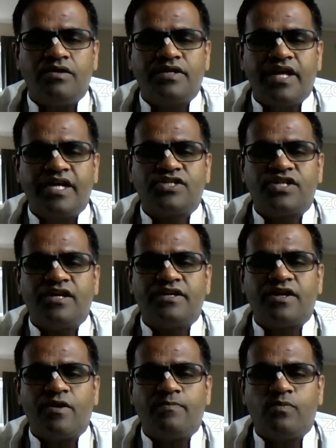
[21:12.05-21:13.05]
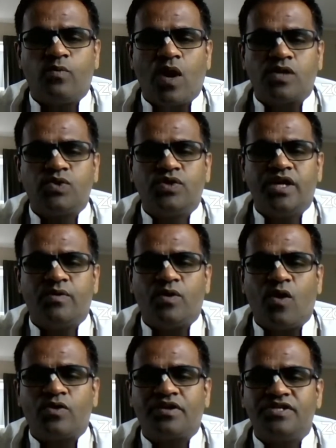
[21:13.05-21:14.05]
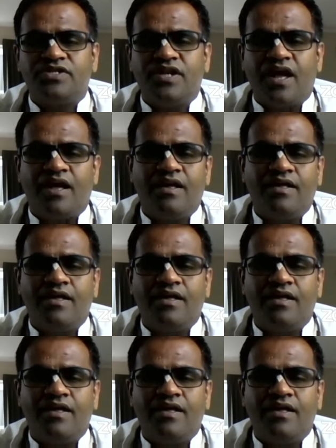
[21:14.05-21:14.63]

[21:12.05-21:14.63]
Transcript: take shelter of Vasudeva, Lord Krishna,